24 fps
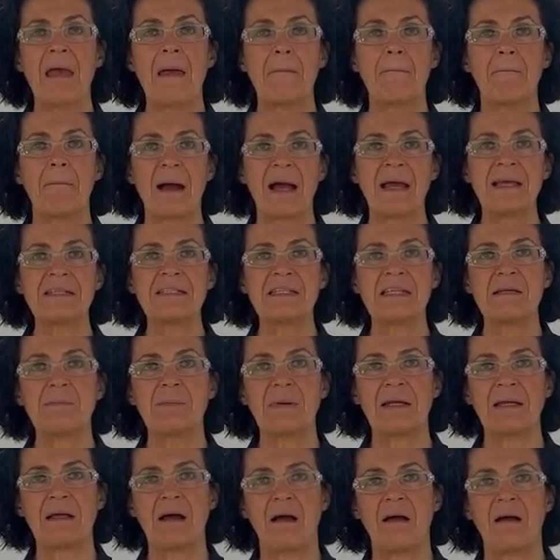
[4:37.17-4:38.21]
My team
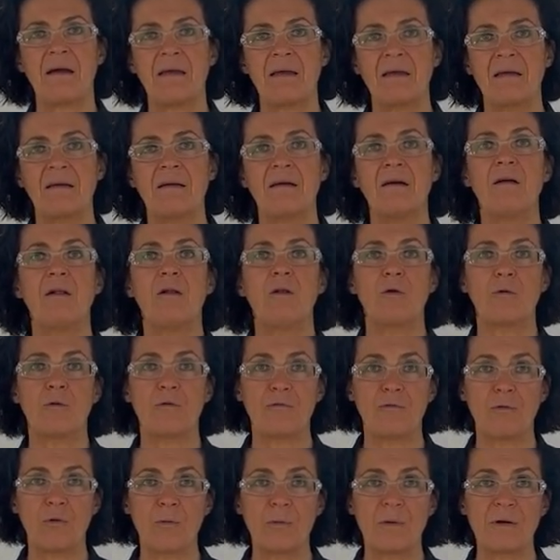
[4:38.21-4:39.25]
and I look
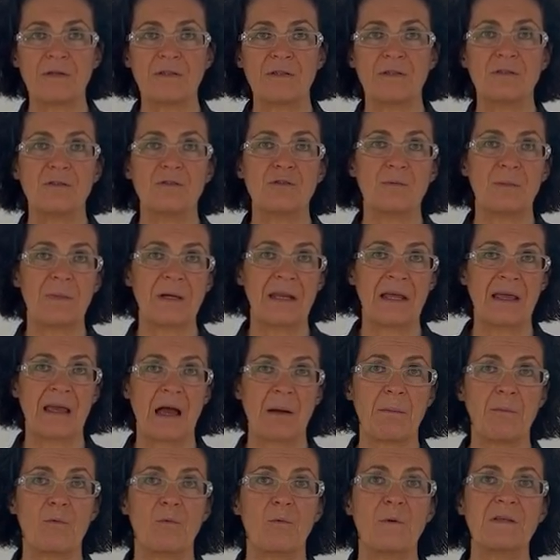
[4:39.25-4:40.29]
forward to meeting
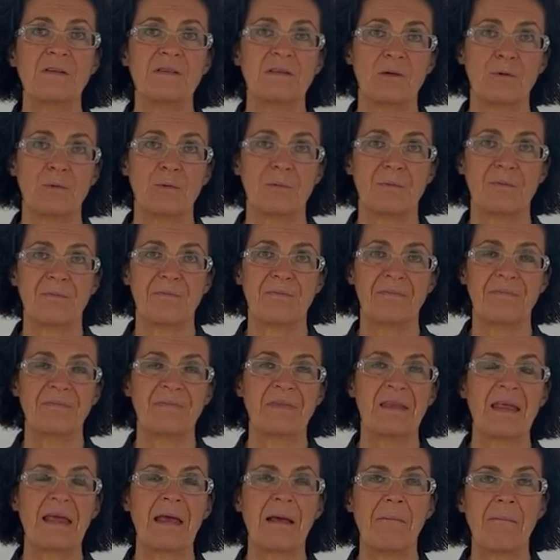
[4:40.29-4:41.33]
up with you.
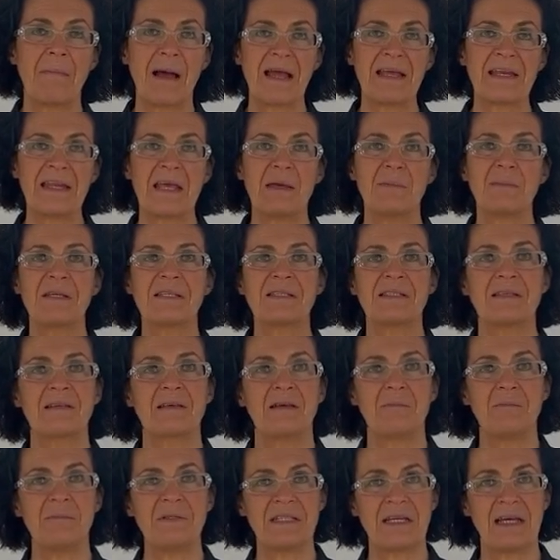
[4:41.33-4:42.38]
My name is
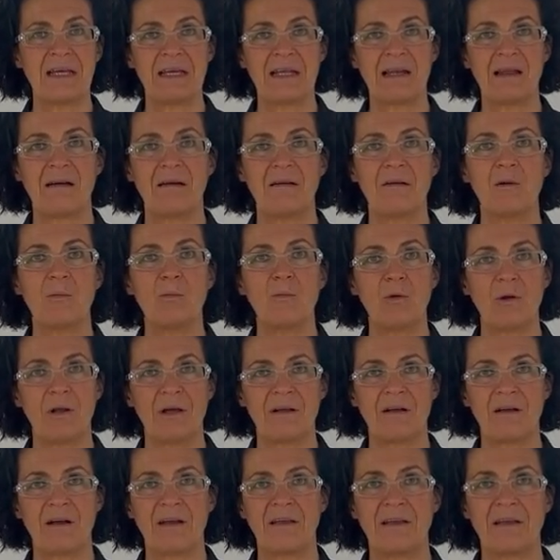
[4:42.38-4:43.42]
Michaela
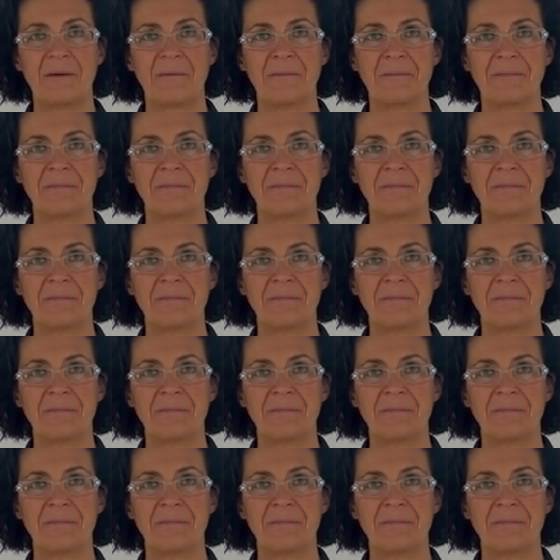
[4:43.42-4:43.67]
Müller-Kaja.